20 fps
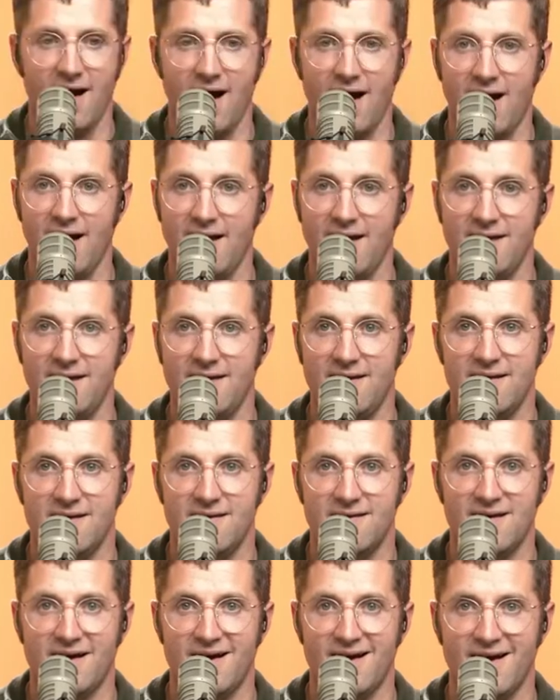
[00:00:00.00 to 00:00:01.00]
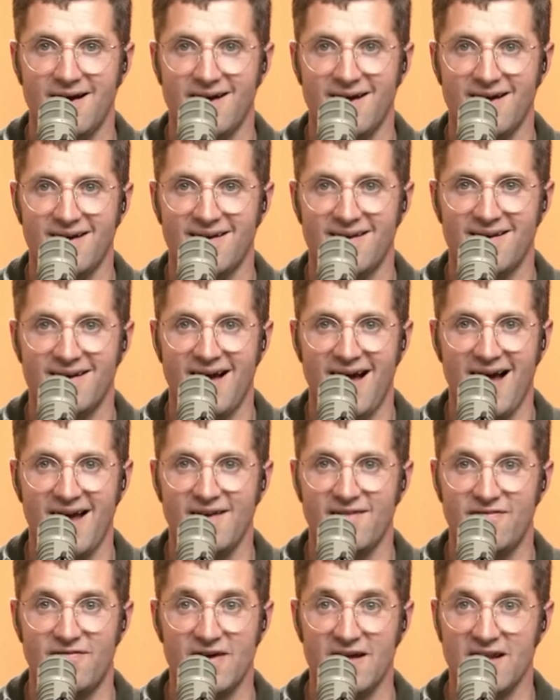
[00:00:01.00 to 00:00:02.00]
I, uh,
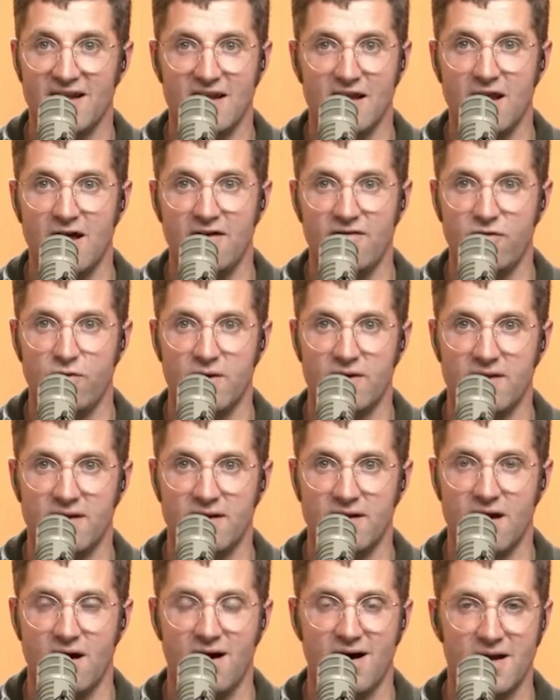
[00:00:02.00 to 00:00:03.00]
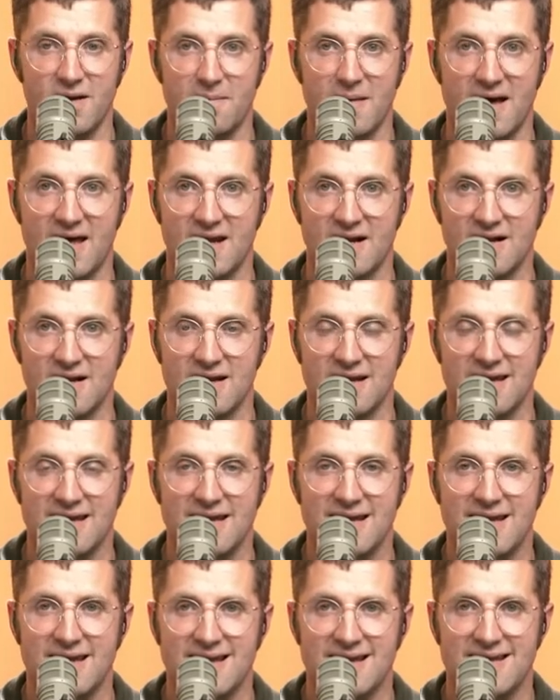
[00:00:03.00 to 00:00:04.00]
I fell in love with it automatically.
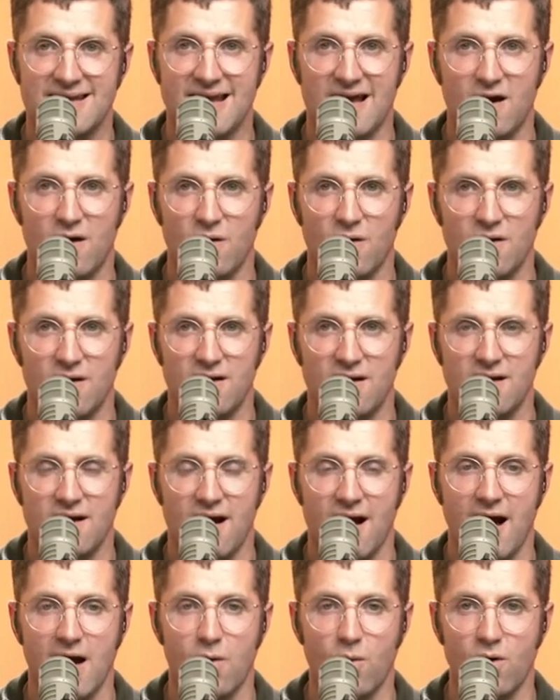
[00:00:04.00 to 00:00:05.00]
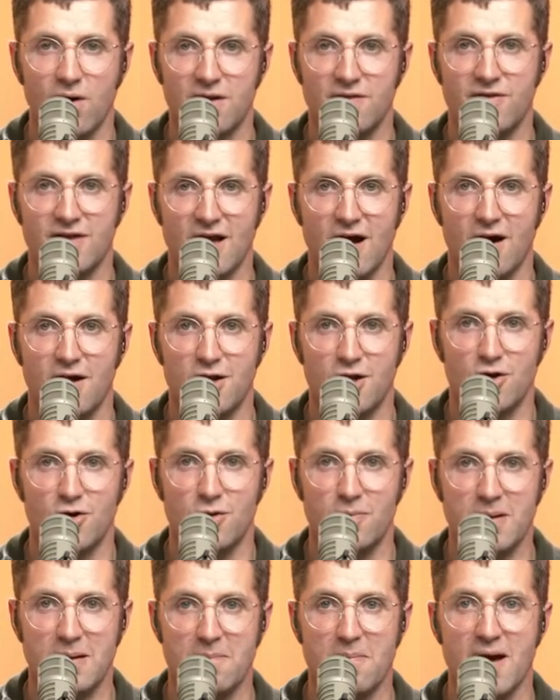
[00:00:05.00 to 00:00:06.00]
Now, I wanted the audio
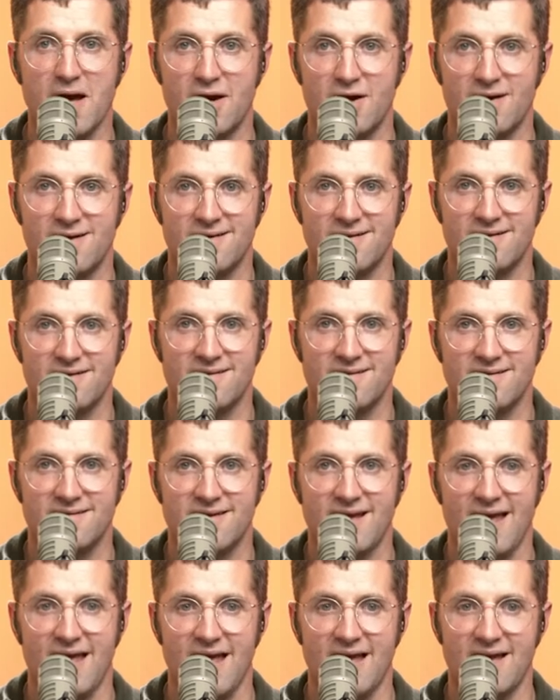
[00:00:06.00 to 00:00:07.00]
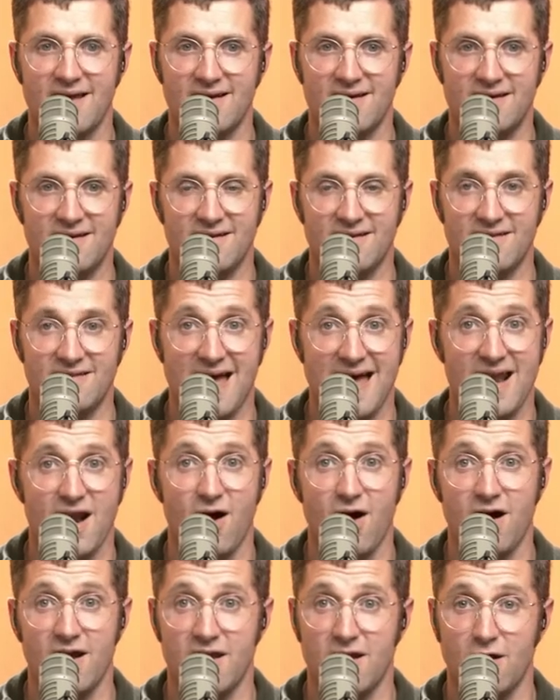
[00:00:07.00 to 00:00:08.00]
to be better. And that
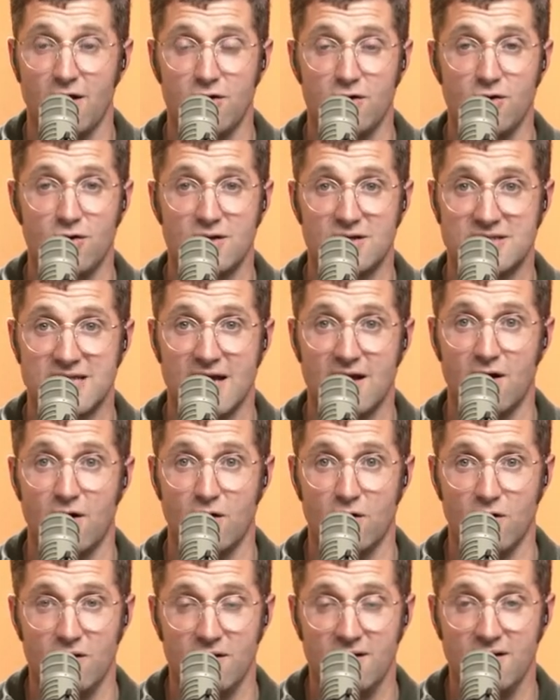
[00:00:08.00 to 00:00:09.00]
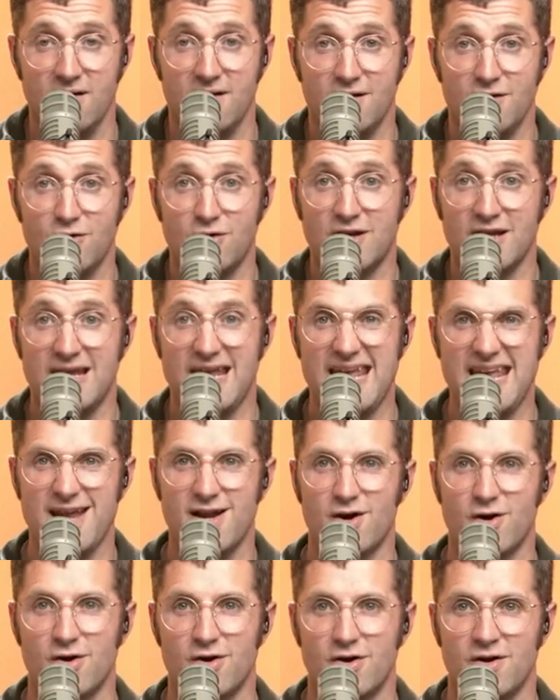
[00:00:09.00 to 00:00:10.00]
audio, you can tell, you could
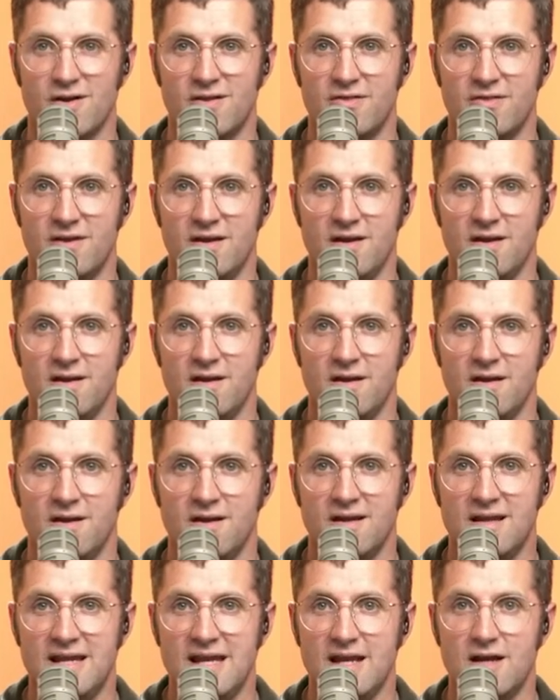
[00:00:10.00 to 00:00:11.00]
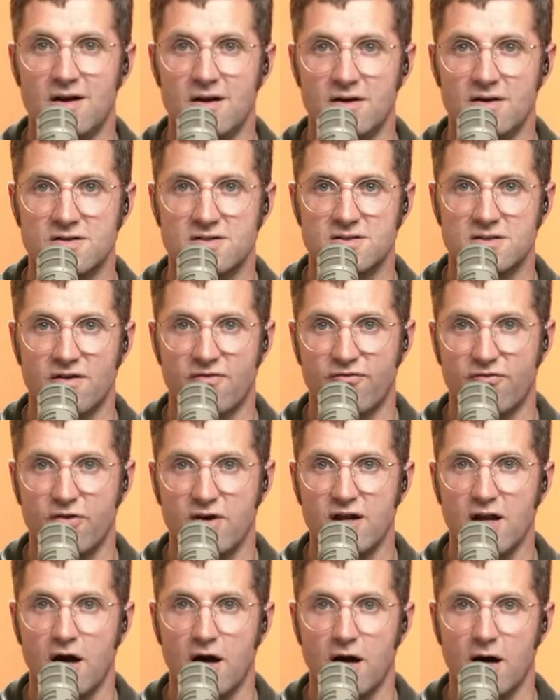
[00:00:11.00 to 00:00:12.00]
hear the gears, the
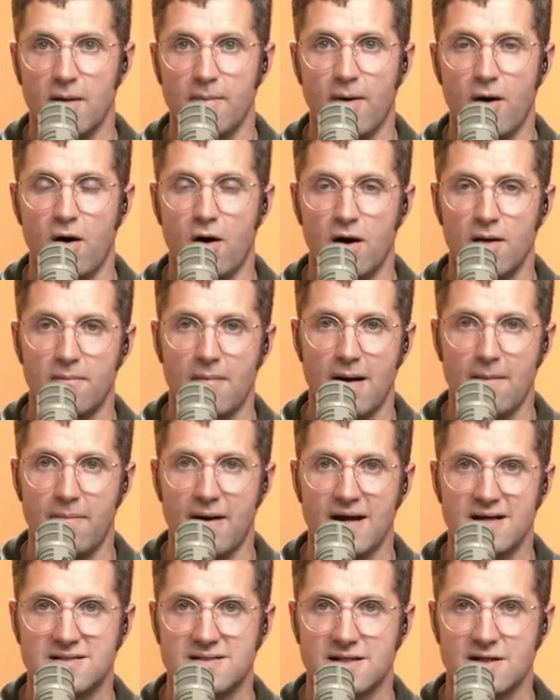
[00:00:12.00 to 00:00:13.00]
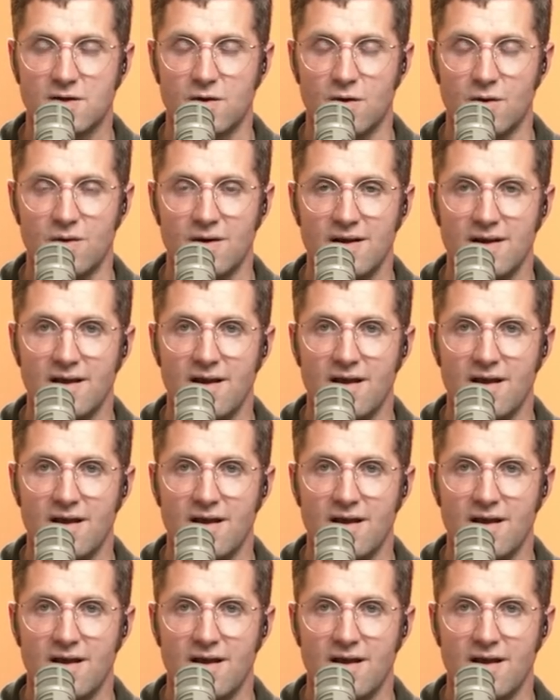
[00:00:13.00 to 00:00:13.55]
free hub on my bicycle